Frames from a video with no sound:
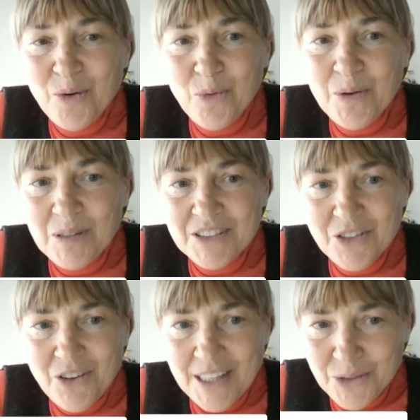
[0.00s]
We will
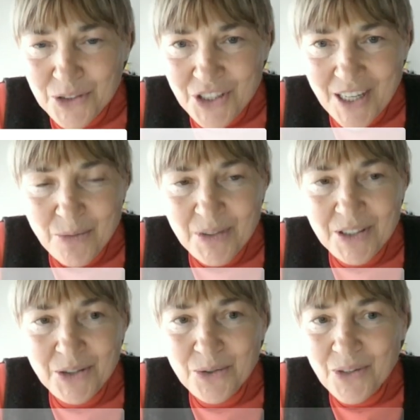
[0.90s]
try to share
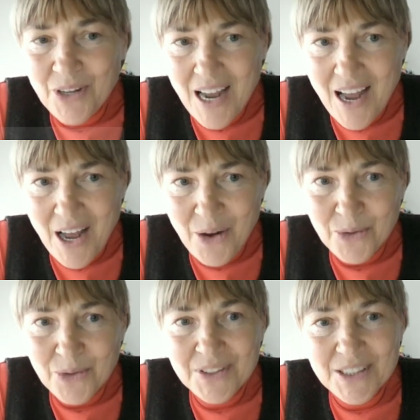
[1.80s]
with you
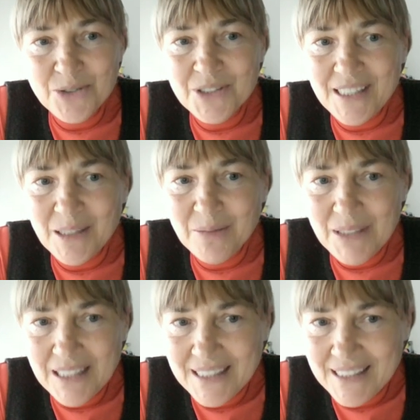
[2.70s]
how the
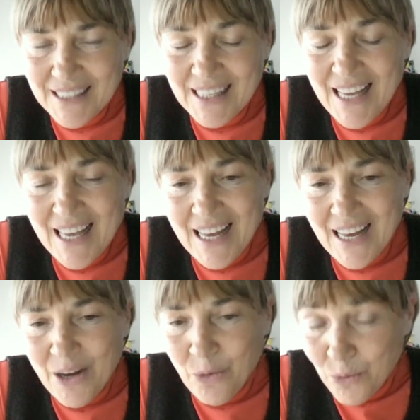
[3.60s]
sustainability
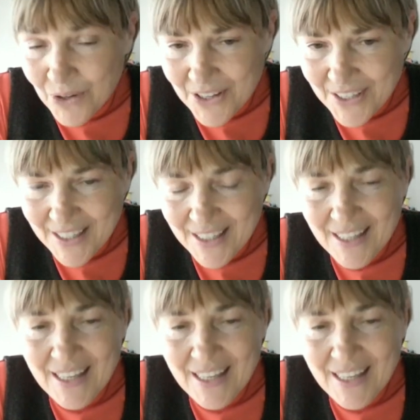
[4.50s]
work